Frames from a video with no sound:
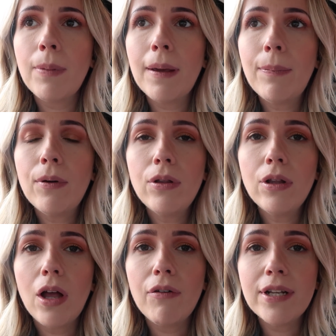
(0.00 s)

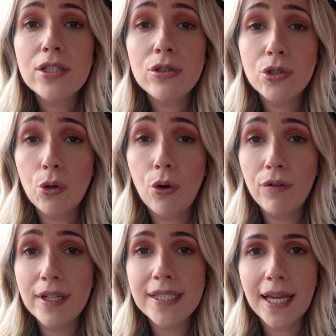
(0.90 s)
people are in such a
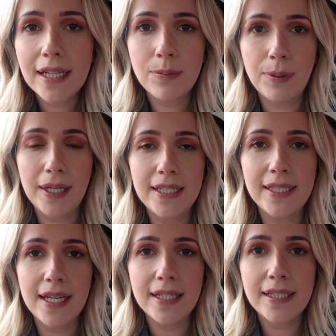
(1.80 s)
hurry to get to
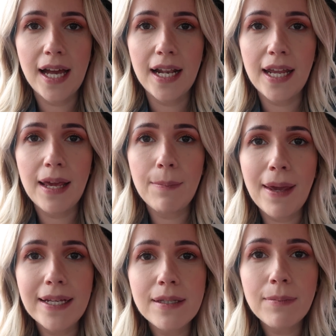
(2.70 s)
places and it
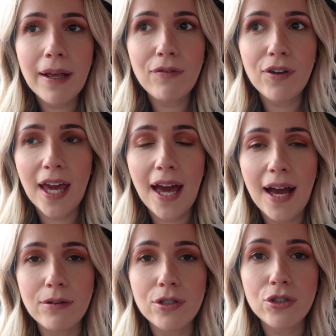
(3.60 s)
makes them like forget
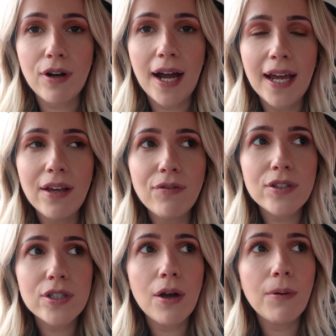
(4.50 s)
how to drive.
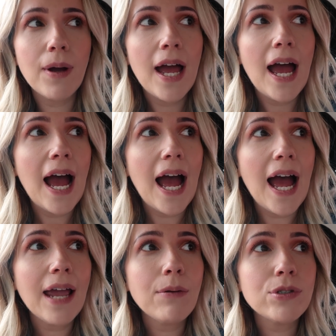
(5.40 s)
So
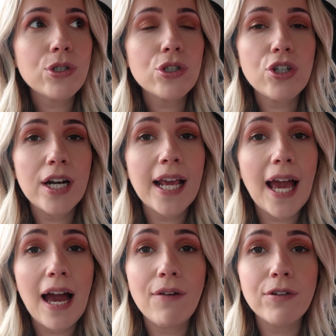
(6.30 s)
I was just trying to
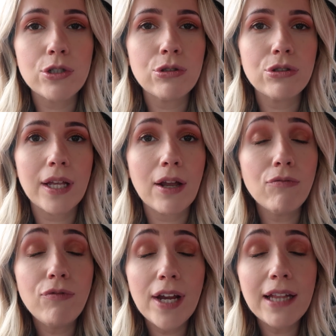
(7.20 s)
get out of like
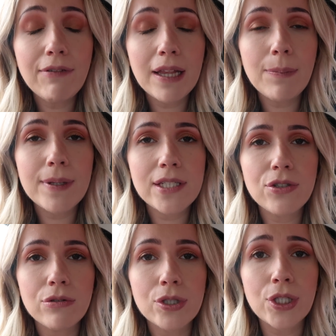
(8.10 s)
a really busy
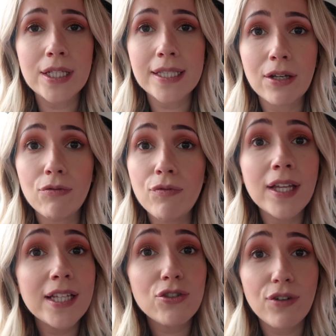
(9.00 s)
junction that's like a
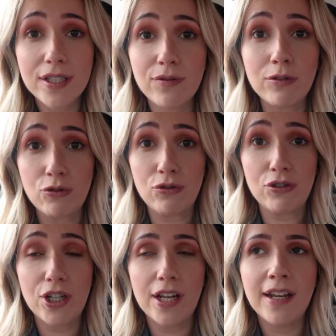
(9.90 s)
really stressful
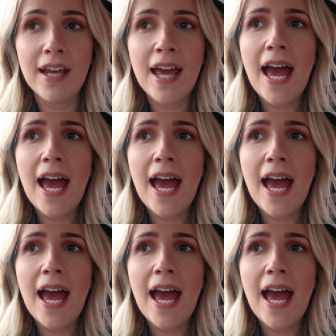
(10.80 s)
junction,